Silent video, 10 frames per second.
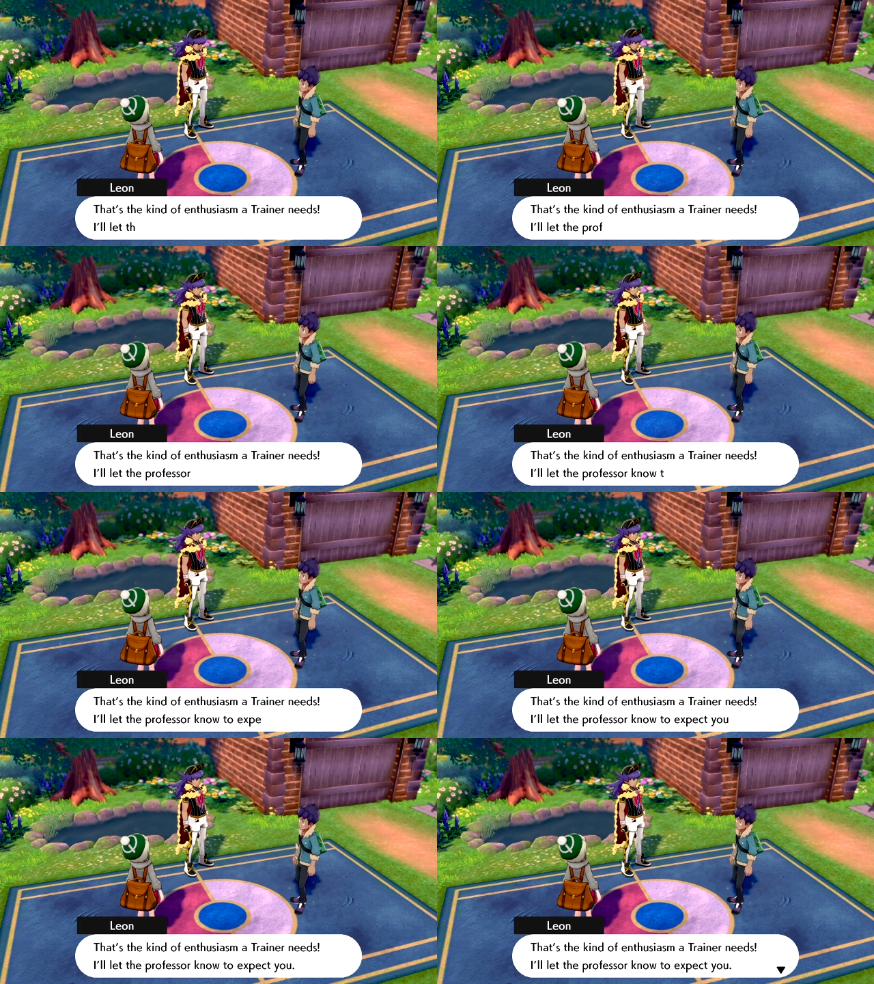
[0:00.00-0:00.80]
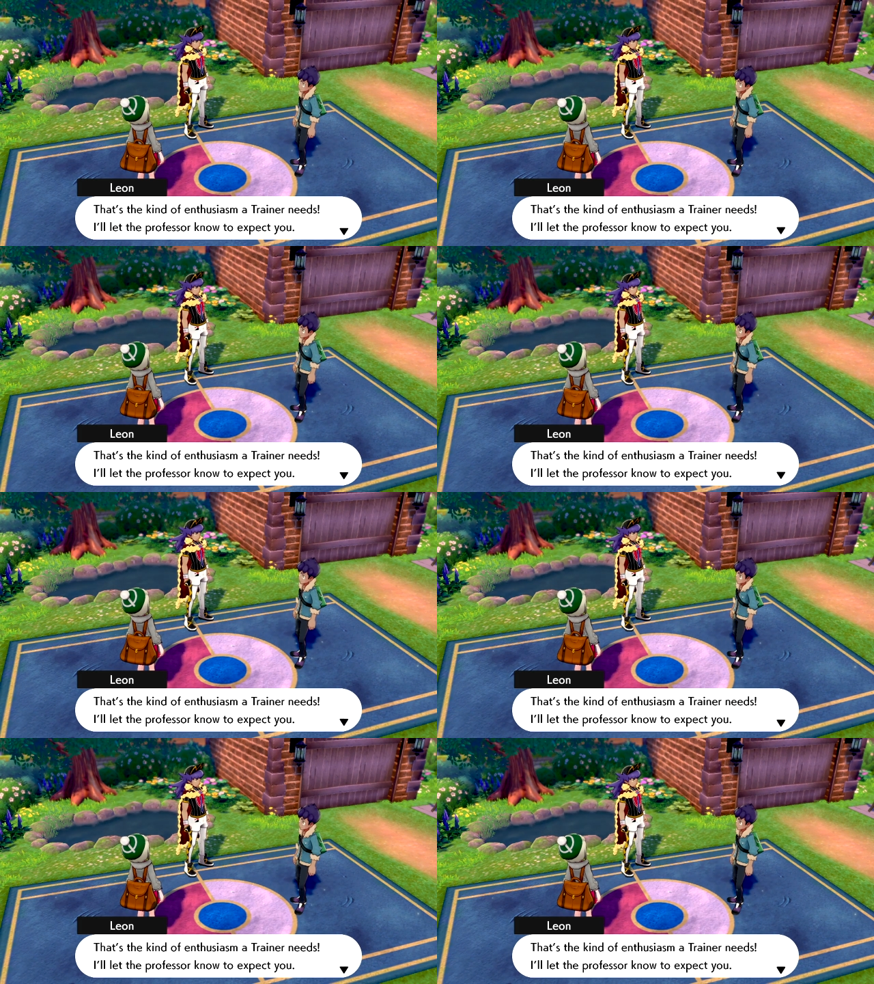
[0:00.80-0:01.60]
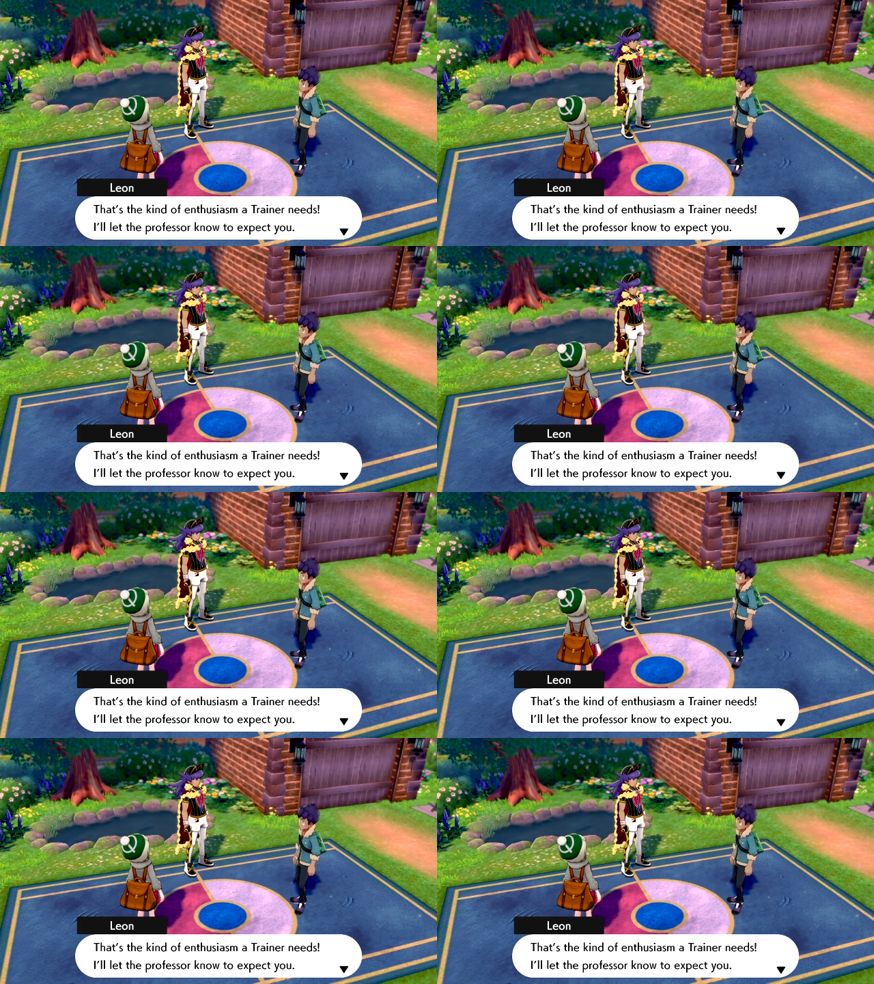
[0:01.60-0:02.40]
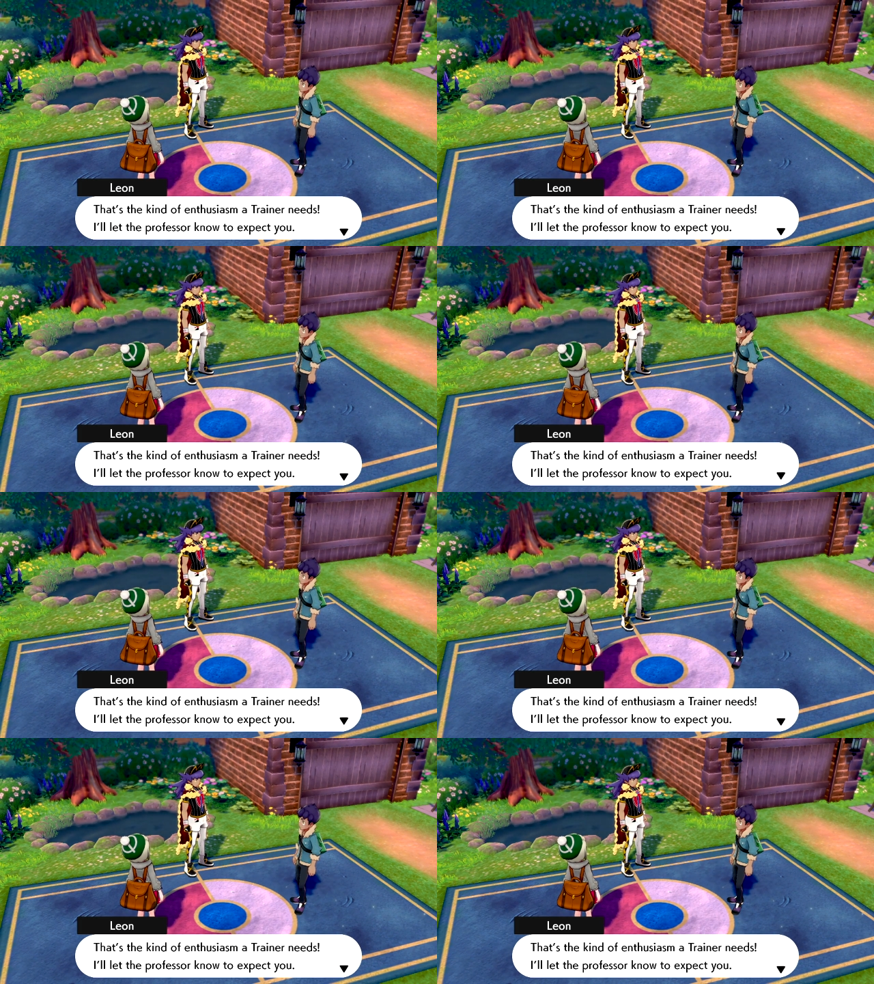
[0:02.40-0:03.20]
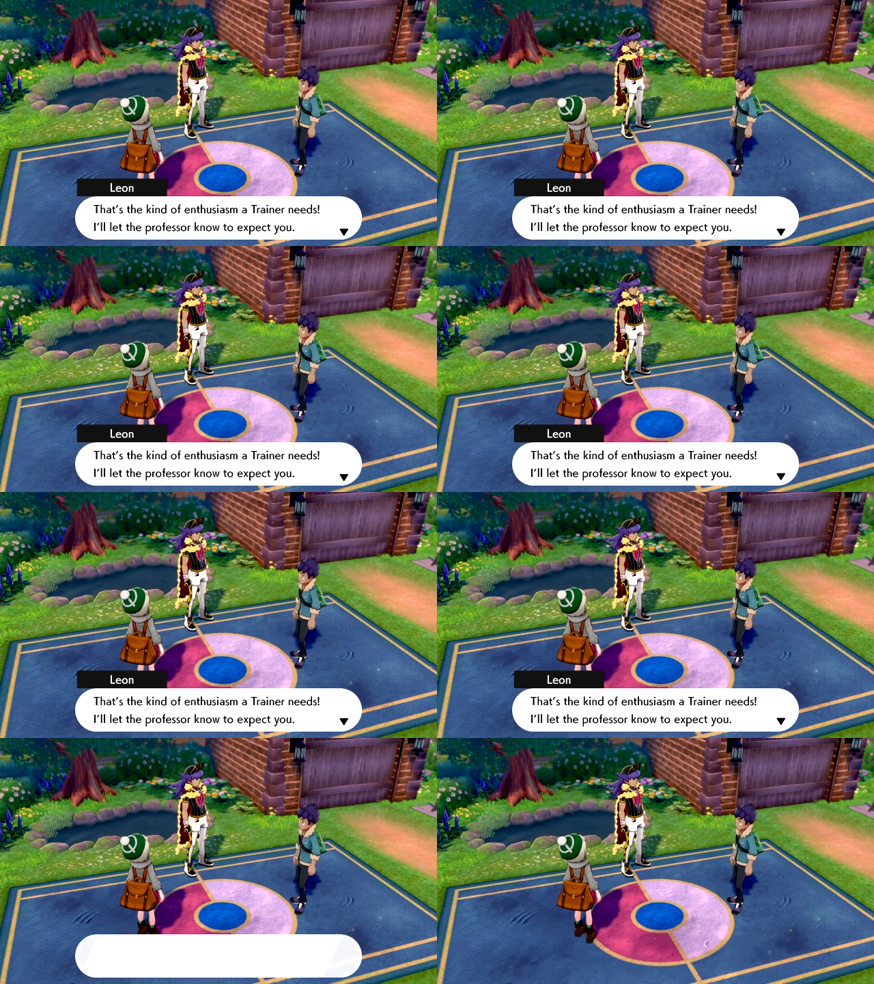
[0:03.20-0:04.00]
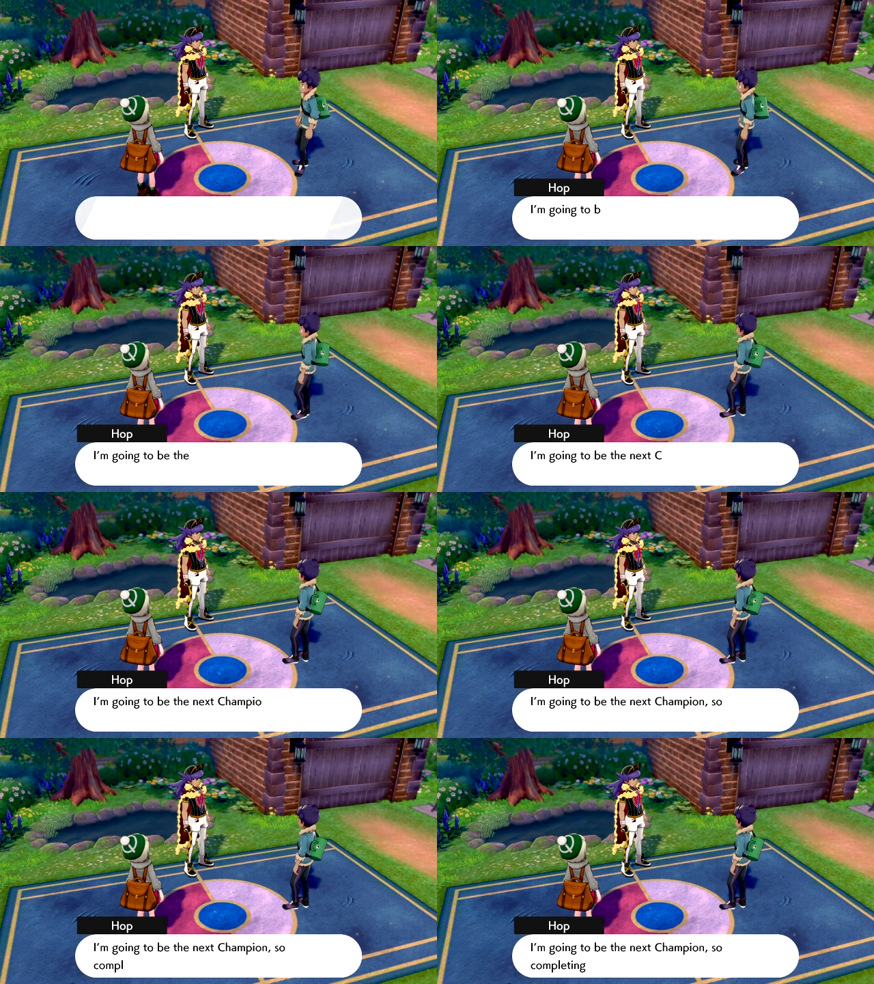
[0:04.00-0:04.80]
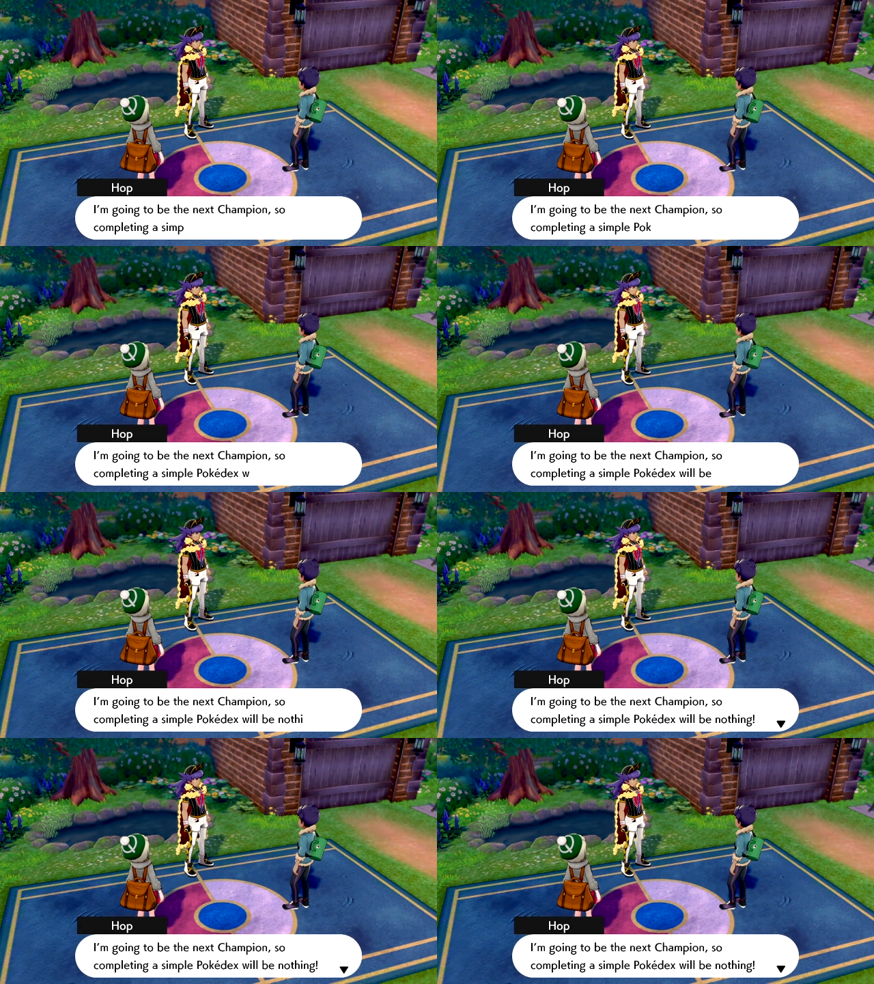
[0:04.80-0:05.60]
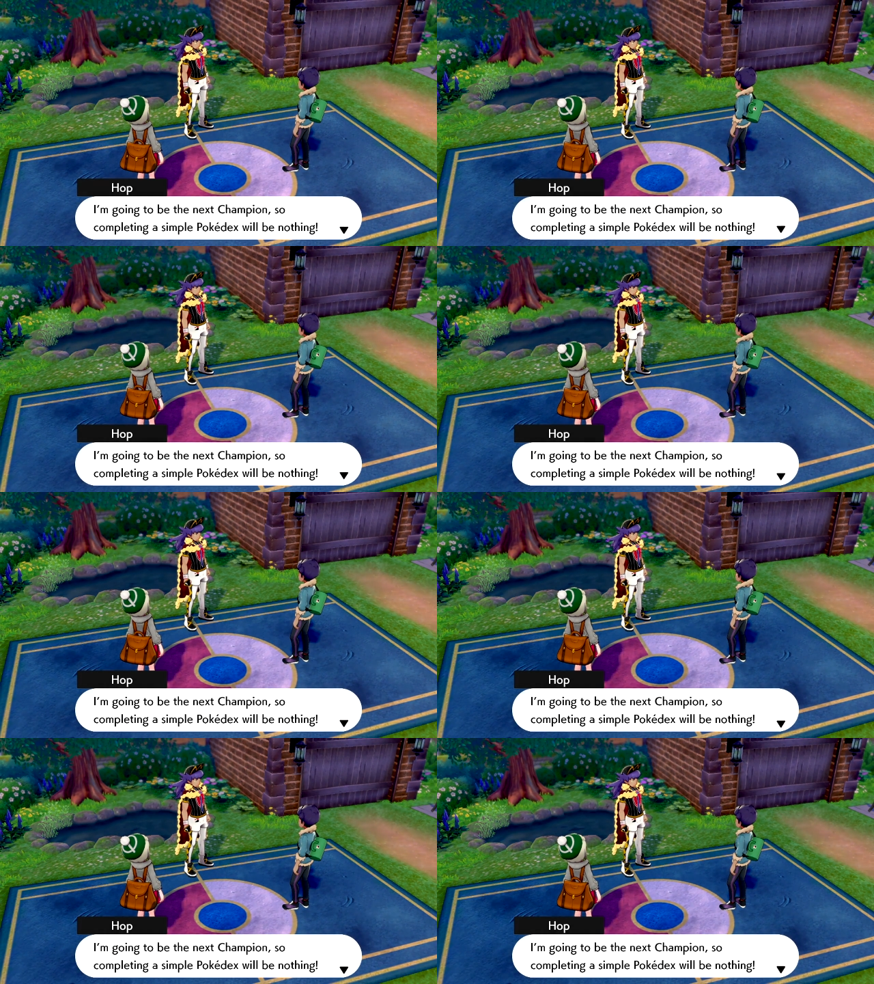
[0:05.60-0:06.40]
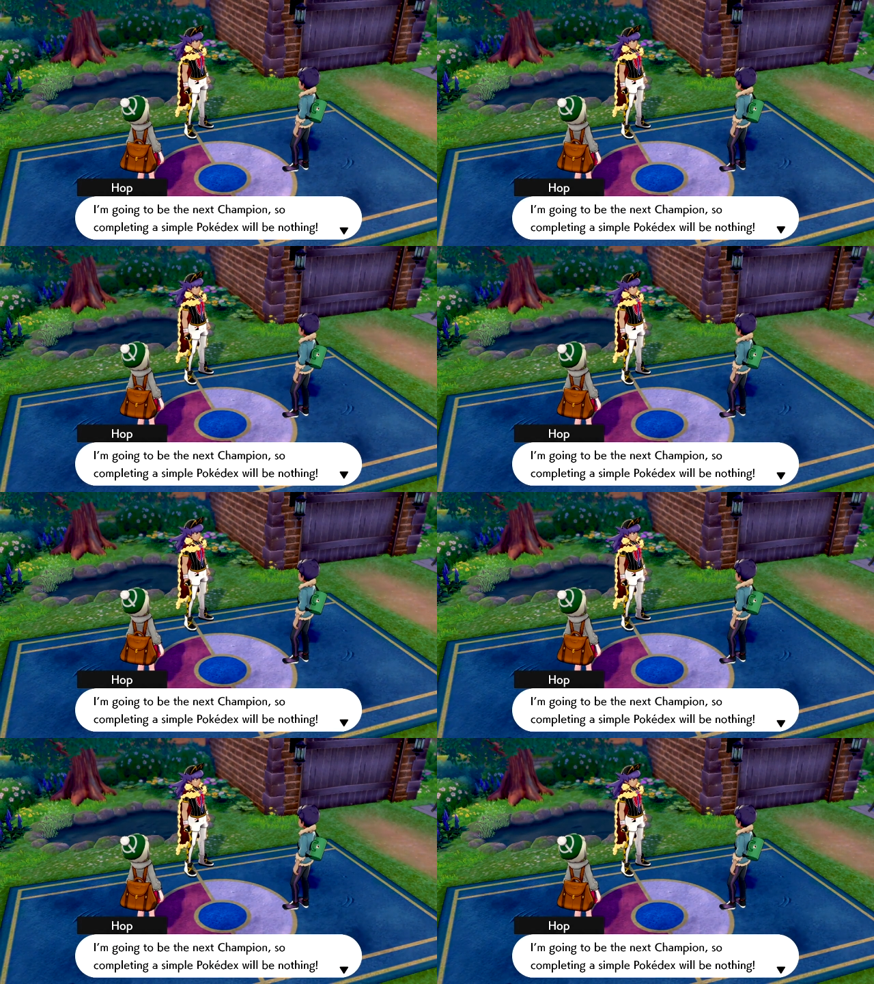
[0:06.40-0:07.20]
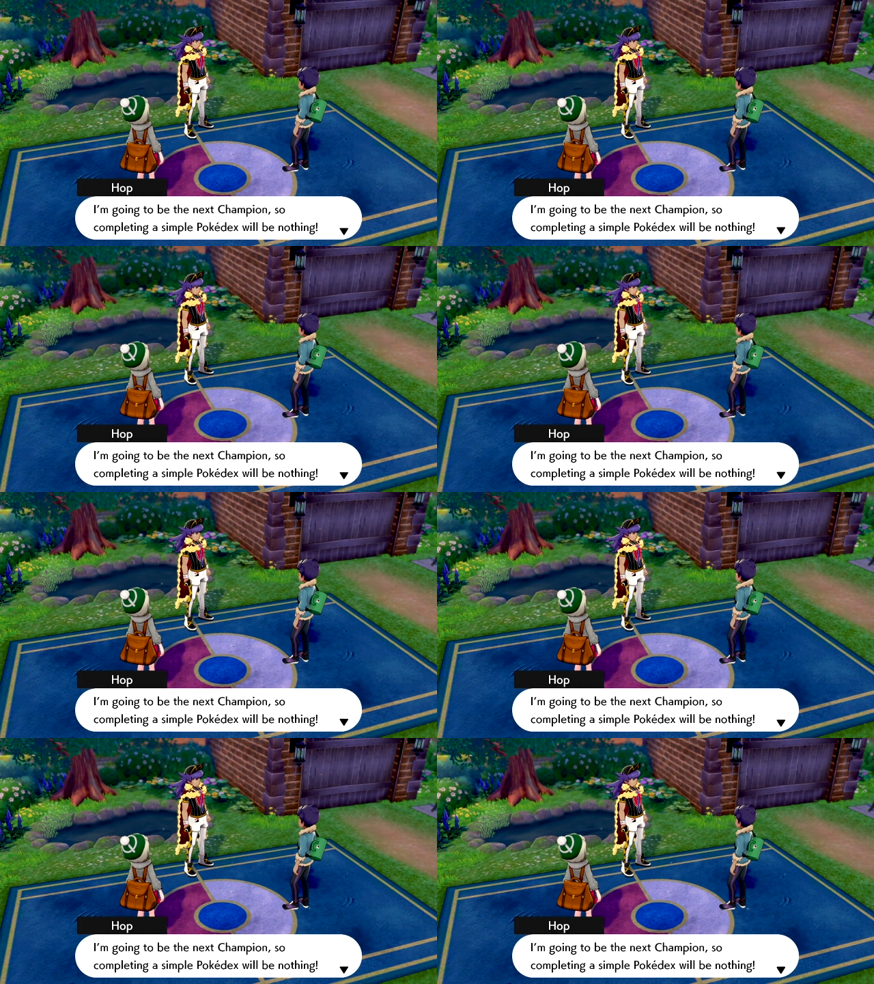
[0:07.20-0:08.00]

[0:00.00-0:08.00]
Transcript: (no speaker visible)